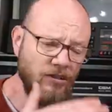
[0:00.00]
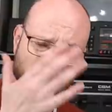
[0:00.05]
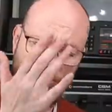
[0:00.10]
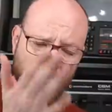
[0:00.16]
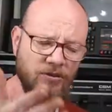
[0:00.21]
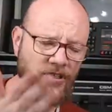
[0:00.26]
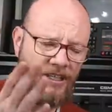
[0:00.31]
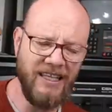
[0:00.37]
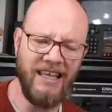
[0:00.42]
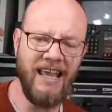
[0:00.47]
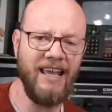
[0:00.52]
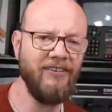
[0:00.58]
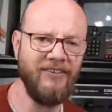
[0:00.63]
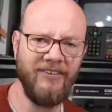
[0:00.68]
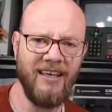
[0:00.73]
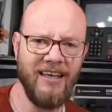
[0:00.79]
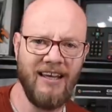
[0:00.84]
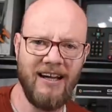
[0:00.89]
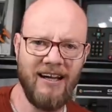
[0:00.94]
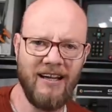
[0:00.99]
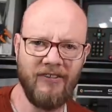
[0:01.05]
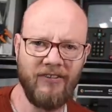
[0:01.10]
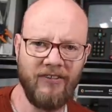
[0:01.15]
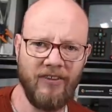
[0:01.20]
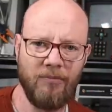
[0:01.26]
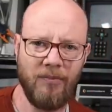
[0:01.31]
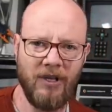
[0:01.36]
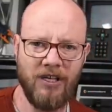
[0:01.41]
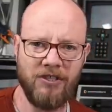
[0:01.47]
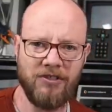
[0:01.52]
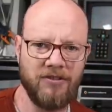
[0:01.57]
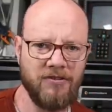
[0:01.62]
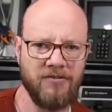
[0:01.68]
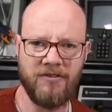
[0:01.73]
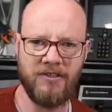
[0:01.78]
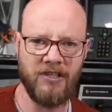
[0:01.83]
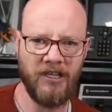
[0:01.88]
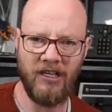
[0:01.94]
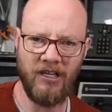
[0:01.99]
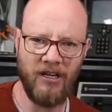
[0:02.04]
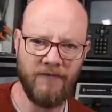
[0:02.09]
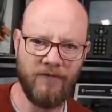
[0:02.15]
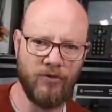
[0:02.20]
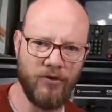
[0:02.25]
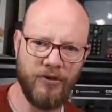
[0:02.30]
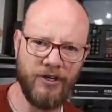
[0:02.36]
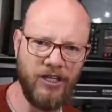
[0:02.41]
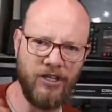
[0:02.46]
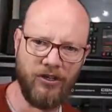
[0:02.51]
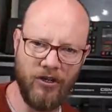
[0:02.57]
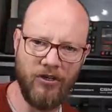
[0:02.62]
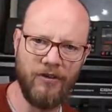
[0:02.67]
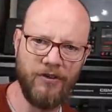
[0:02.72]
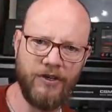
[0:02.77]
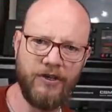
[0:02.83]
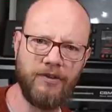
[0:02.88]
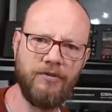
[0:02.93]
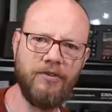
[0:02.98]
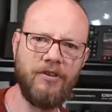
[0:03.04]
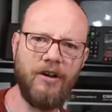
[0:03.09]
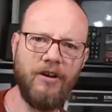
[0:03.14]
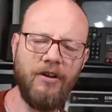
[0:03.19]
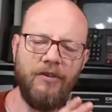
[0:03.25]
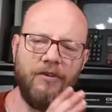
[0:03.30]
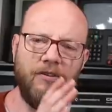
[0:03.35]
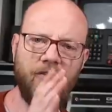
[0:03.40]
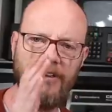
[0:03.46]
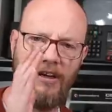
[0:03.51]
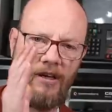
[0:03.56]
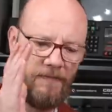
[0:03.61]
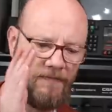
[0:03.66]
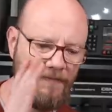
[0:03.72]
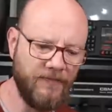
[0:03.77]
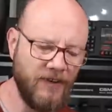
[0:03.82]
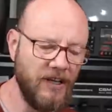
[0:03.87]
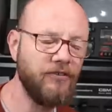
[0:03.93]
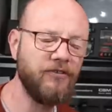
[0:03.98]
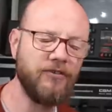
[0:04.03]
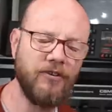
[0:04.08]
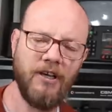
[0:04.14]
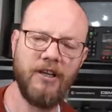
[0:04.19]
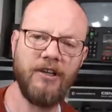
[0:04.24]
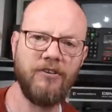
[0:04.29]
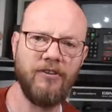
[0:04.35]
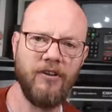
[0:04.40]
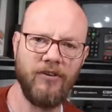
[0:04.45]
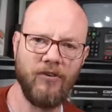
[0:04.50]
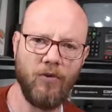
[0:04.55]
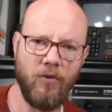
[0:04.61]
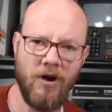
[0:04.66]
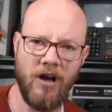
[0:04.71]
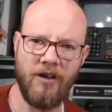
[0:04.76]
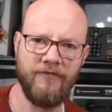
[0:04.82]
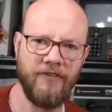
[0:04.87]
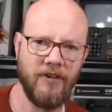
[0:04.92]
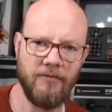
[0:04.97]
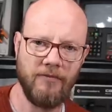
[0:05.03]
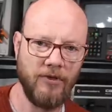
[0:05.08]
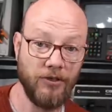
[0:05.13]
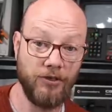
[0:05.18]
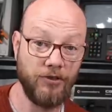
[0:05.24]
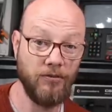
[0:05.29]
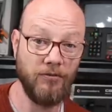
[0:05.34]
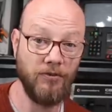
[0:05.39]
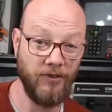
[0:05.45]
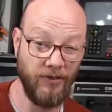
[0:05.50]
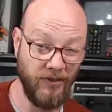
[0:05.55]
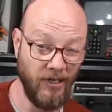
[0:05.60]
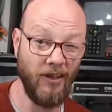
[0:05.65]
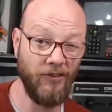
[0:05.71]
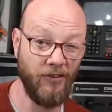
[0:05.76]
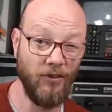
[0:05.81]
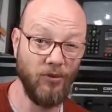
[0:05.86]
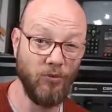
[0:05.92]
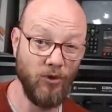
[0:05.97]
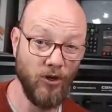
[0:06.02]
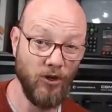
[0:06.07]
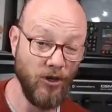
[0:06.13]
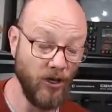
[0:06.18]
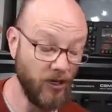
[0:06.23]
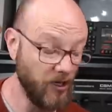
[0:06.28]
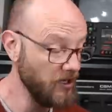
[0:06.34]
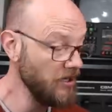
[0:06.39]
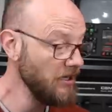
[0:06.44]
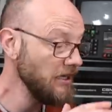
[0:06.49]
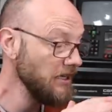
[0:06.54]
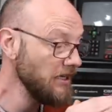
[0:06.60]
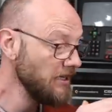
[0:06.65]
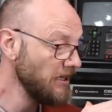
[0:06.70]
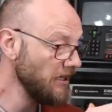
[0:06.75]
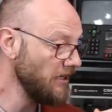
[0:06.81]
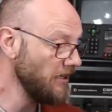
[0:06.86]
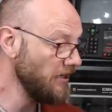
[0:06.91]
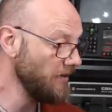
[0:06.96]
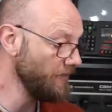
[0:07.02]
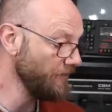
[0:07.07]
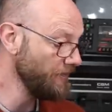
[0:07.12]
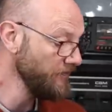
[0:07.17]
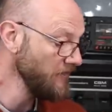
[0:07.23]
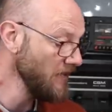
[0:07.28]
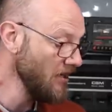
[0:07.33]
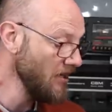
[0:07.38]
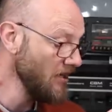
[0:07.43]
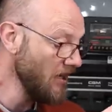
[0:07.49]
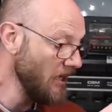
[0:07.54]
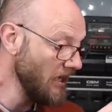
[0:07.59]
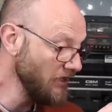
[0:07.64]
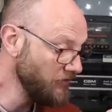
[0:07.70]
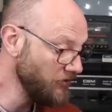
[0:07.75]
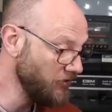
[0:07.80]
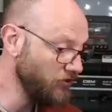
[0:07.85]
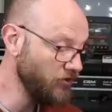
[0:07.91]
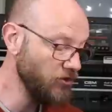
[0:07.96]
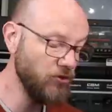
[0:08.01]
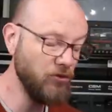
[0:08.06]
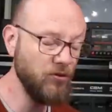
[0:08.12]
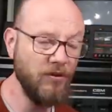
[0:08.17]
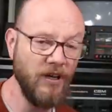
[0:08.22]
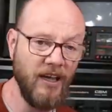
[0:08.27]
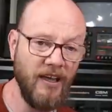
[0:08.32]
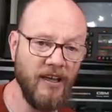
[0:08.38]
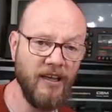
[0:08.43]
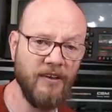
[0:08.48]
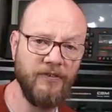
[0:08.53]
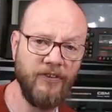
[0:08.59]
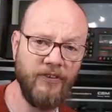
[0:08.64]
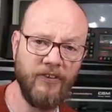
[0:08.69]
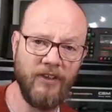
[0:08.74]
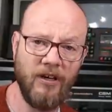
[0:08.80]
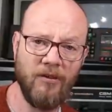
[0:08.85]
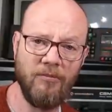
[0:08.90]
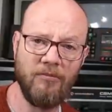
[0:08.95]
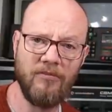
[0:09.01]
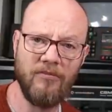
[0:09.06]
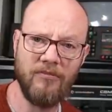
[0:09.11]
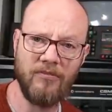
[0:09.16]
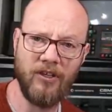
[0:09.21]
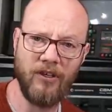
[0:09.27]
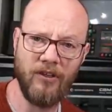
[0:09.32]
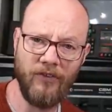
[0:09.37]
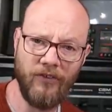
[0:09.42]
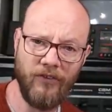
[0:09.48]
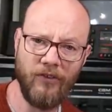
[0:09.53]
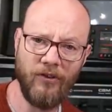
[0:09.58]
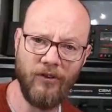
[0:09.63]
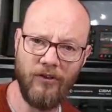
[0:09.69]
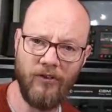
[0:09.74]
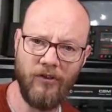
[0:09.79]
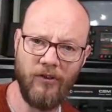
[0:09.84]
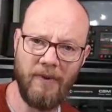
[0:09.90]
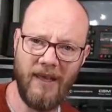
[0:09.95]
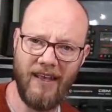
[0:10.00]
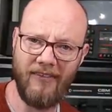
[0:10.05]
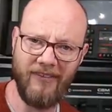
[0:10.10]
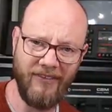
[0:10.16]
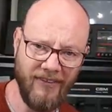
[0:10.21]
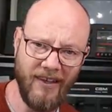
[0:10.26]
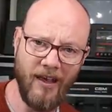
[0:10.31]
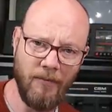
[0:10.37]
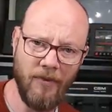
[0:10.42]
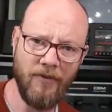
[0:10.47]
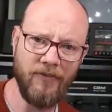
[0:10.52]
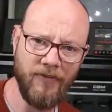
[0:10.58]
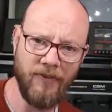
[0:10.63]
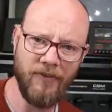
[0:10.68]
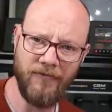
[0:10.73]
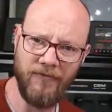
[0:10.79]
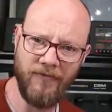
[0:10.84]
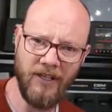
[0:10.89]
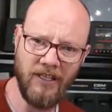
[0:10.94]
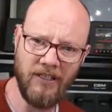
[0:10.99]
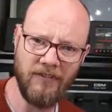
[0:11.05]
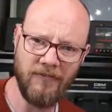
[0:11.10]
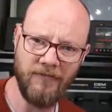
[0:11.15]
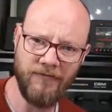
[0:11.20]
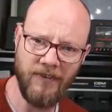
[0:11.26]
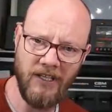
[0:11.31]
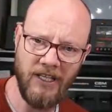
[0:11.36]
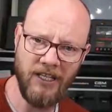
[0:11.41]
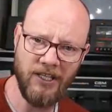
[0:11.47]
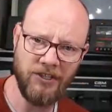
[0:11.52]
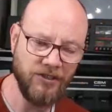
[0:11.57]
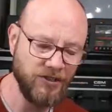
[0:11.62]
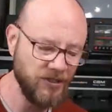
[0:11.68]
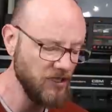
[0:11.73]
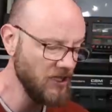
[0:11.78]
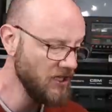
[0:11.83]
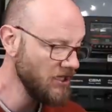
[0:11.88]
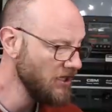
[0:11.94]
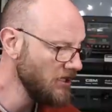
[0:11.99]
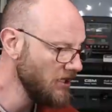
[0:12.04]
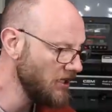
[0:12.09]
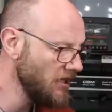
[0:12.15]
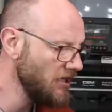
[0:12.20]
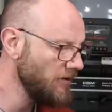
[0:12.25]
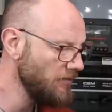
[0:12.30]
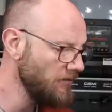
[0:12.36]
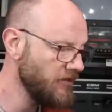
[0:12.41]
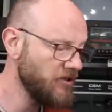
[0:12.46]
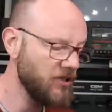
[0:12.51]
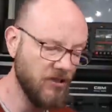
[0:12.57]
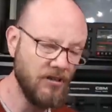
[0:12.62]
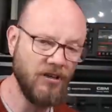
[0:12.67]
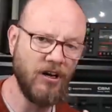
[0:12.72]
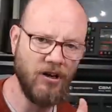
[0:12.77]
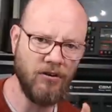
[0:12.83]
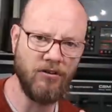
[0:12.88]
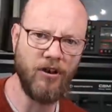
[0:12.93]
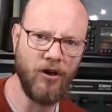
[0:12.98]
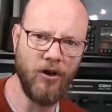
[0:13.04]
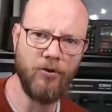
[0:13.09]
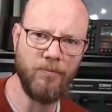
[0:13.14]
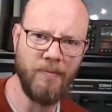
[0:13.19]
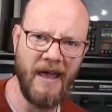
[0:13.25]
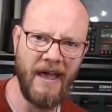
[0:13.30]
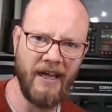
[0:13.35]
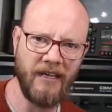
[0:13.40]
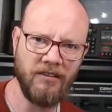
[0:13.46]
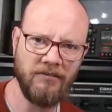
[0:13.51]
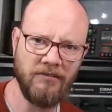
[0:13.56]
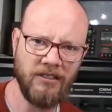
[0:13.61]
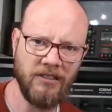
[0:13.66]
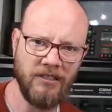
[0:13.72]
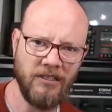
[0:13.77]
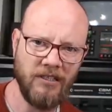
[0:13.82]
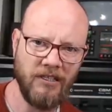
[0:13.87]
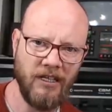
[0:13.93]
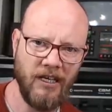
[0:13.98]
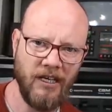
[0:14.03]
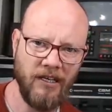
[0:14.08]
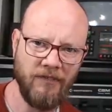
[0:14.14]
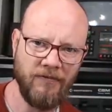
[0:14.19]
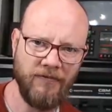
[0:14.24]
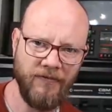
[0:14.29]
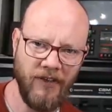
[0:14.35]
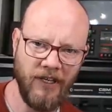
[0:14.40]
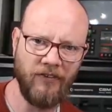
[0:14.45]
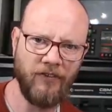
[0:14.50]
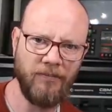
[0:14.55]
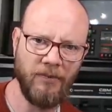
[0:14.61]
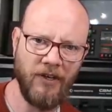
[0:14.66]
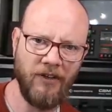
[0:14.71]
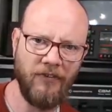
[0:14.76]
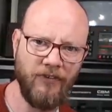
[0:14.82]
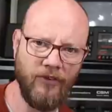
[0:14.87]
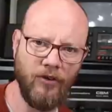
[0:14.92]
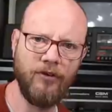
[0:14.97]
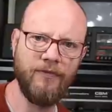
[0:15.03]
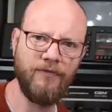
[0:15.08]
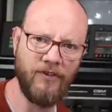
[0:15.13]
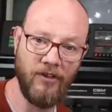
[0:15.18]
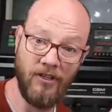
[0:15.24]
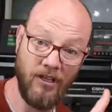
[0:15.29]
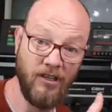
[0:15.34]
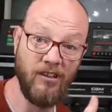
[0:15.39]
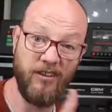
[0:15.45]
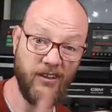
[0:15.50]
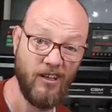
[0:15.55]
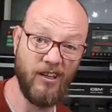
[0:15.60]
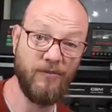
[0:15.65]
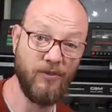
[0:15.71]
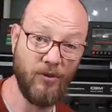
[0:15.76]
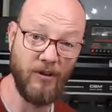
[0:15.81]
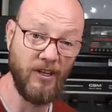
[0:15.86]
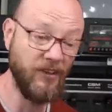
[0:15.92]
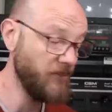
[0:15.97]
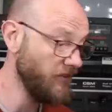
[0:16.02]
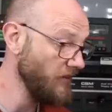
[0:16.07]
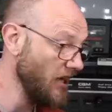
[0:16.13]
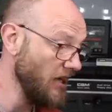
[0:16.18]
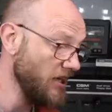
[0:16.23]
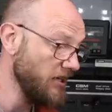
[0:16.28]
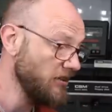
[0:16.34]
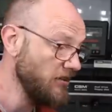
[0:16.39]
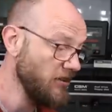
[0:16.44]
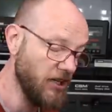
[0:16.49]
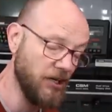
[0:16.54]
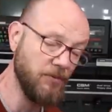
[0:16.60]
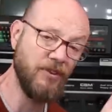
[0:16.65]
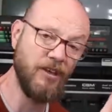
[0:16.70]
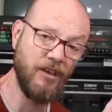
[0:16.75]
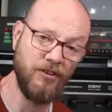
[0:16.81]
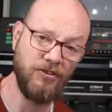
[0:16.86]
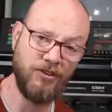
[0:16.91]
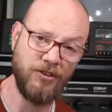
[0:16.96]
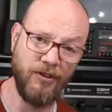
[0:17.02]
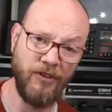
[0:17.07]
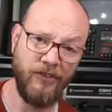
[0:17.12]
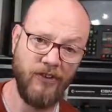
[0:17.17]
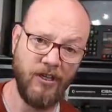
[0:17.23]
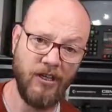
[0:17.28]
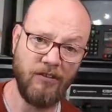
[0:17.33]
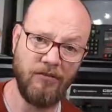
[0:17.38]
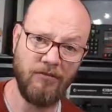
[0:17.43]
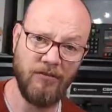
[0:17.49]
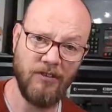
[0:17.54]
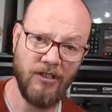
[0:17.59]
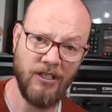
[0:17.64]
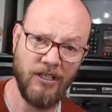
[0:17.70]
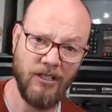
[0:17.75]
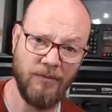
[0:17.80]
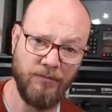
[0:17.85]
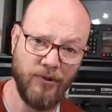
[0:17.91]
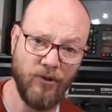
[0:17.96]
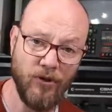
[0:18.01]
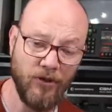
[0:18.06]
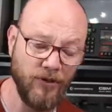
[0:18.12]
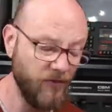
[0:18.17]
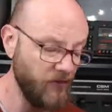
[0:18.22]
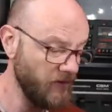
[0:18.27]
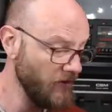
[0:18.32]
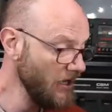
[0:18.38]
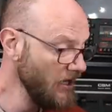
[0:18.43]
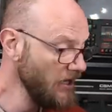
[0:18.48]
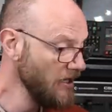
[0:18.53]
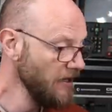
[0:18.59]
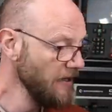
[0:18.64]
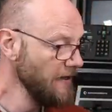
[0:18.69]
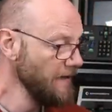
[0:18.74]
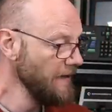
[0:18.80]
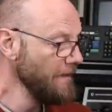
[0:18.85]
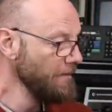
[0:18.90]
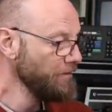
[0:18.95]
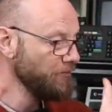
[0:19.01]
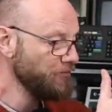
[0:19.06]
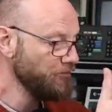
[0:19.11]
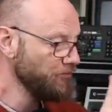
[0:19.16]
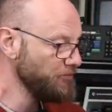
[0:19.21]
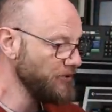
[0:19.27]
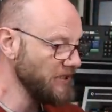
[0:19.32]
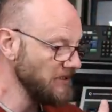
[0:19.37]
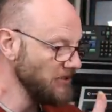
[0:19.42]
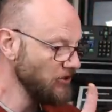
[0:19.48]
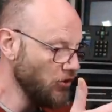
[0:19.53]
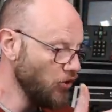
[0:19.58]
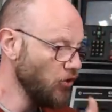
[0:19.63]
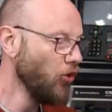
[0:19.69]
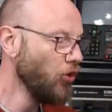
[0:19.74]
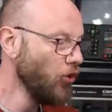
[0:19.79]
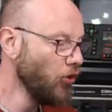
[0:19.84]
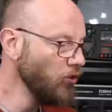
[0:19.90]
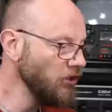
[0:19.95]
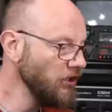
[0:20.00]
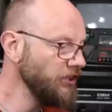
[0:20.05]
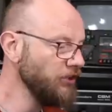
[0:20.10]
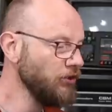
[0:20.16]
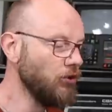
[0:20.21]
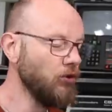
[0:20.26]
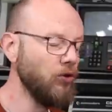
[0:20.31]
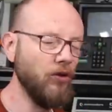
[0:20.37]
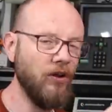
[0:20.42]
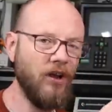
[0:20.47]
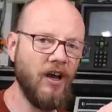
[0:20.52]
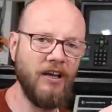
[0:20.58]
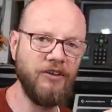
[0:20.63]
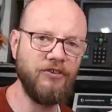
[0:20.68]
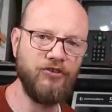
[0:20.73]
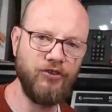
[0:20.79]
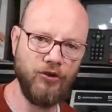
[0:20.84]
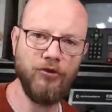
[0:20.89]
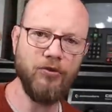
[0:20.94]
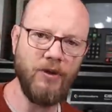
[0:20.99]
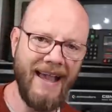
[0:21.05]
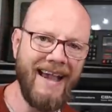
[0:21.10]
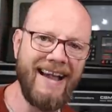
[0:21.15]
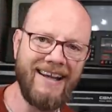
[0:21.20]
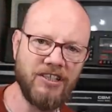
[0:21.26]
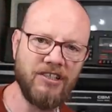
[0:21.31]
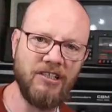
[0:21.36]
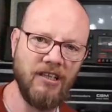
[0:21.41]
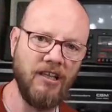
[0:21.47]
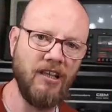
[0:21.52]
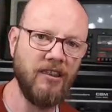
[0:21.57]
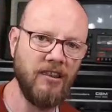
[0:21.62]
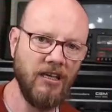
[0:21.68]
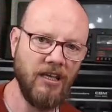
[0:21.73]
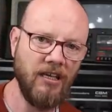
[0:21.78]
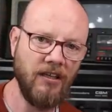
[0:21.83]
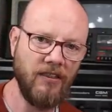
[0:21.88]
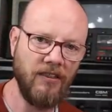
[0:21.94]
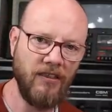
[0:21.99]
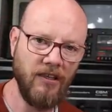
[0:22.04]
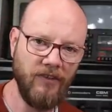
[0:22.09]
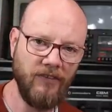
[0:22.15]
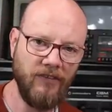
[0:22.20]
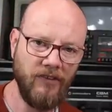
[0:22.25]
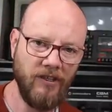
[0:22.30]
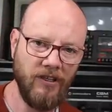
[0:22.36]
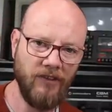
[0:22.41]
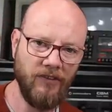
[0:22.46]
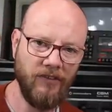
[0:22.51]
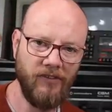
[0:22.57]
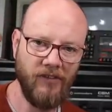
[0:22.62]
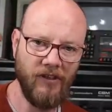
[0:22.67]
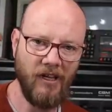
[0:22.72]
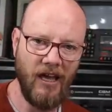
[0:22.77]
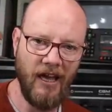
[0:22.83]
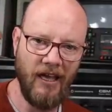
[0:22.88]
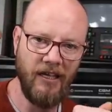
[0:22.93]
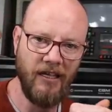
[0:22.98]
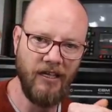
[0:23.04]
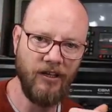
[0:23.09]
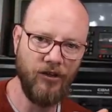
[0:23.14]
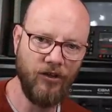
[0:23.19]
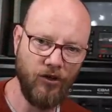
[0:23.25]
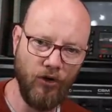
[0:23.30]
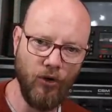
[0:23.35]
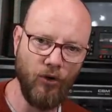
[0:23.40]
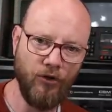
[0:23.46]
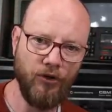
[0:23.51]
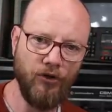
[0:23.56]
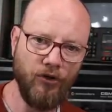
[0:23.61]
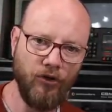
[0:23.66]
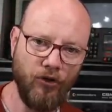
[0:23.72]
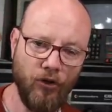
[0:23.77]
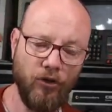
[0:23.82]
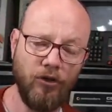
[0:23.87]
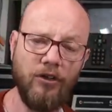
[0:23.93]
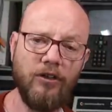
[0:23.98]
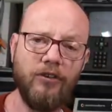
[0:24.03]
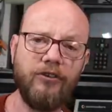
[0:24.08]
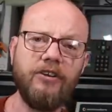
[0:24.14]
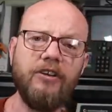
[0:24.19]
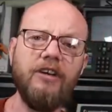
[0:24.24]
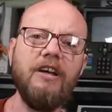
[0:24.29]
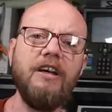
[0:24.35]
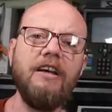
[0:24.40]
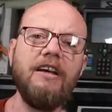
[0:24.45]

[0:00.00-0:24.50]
Look, yes, there are some issues, and I've already gone through those. I'm frustrated that the Wi-Fi module doesn't work. I do have some concerns about some of the fit and finish that I'll go back and fix myself and that I've already started, like with the joystick ports. But all in all, I do actually think this is a good unit.